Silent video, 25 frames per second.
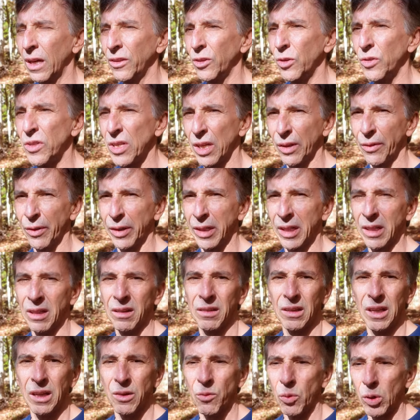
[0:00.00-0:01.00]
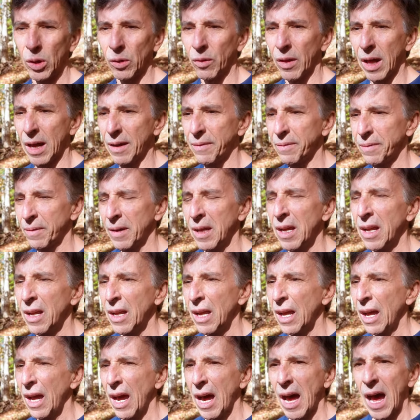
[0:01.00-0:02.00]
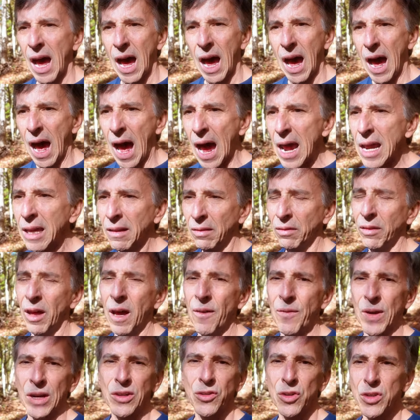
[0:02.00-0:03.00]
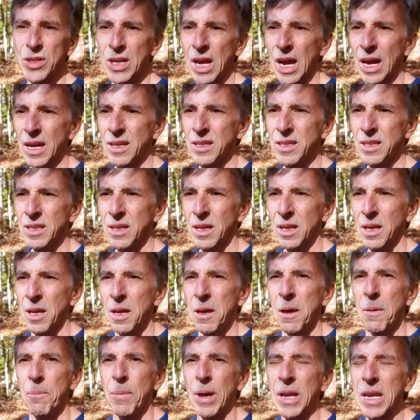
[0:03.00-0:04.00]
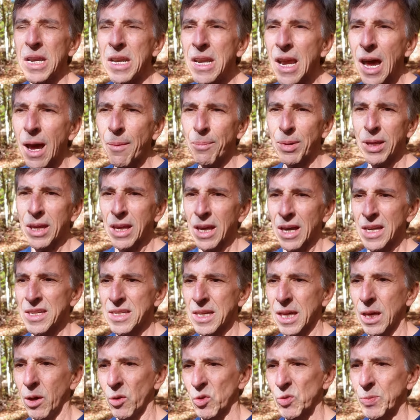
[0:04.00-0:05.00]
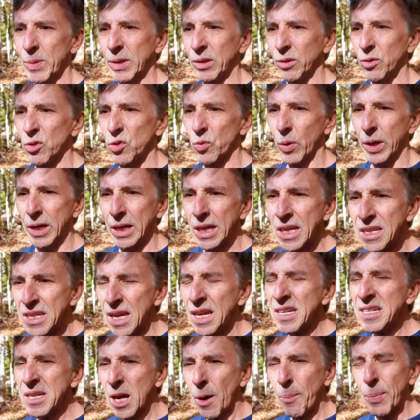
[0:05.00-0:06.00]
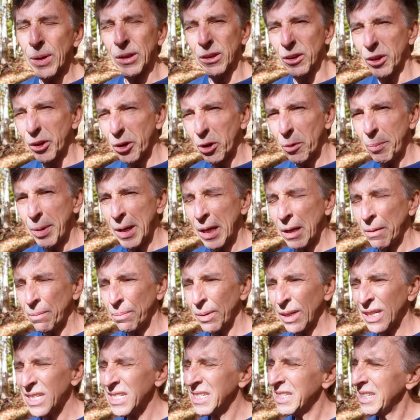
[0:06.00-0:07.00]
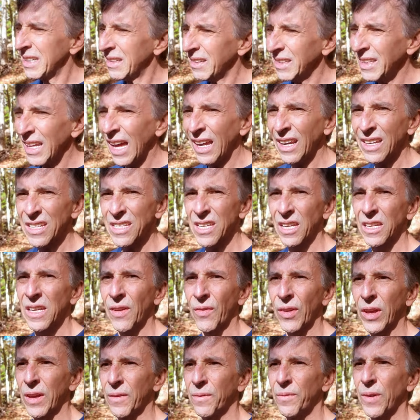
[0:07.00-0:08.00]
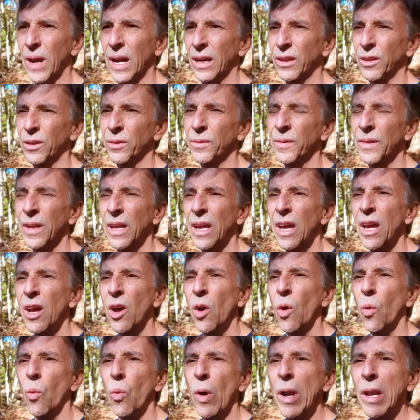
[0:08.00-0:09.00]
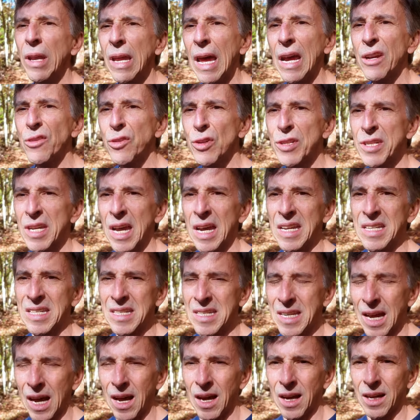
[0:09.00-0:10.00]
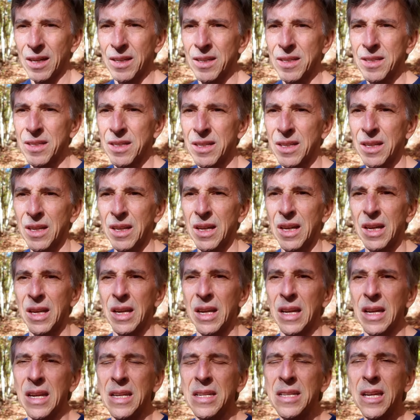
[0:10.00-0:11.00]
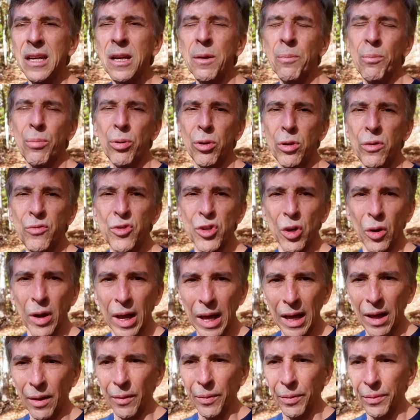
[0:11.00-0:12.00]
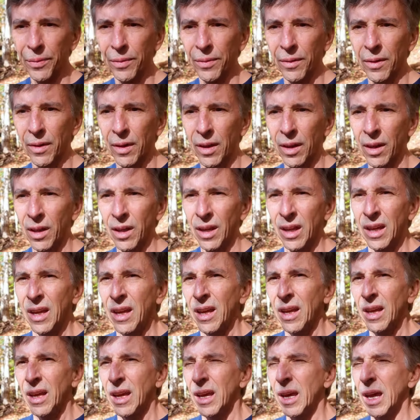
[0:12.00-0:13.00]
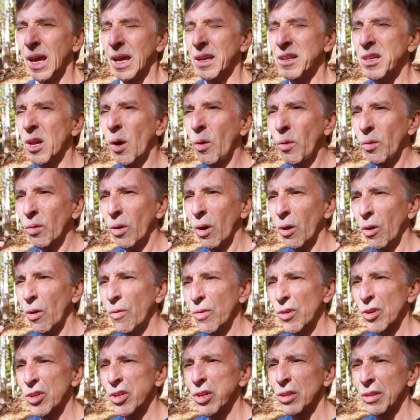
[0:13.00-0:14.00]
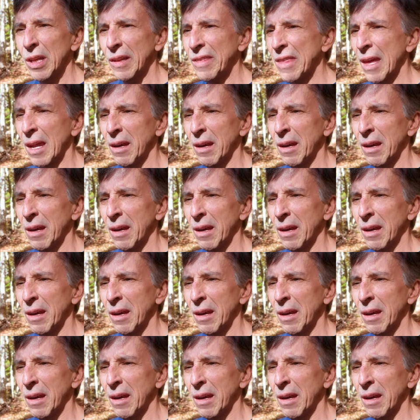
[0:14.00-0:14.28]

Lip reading: utility in real life. I love exercise, but not because it helps me lose weight. It does help a little bit, but it's not a significant factor. What exercise does is it improves your health. And don't let